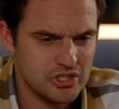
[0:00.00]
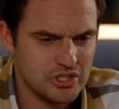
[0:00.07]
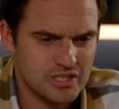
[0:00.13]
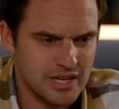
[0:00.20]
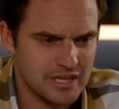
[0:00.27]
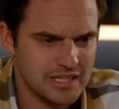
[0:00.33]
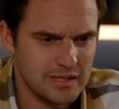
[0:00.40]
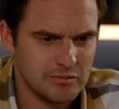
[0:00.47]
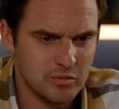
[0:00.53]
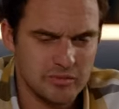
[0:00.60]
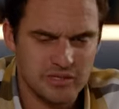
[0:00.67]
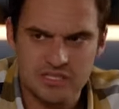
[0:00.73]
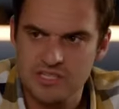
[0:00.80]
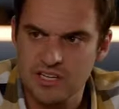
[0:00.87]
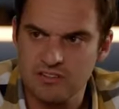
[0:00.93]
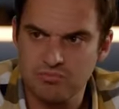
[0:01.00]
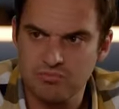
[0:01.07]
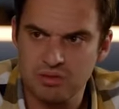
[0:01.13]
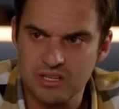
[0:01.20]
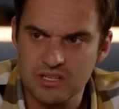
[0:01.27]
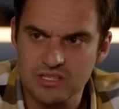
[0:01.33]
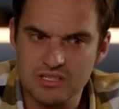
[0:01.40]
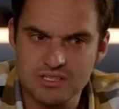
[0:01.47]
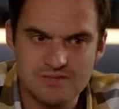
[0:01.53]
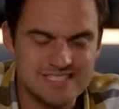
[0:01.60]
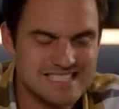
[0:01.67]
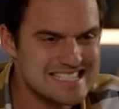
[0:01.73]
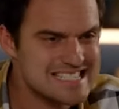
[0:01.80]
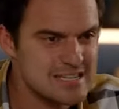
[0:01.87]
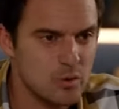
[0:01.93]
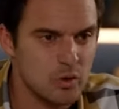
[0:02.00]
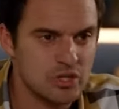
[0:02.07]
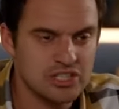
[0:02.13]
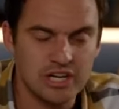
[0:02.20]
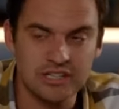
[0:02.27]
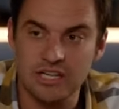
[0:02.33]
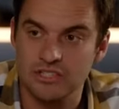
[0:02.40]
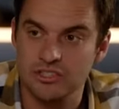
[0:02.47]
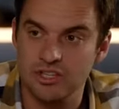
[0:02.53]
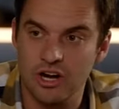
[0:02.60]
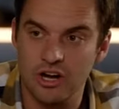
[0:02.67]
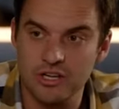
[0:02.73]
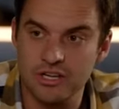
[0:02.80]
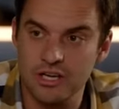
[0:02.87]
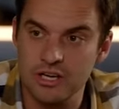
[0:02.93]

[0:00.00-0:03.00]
just gotta keep him in a safe place. Ah, I wish I had that dog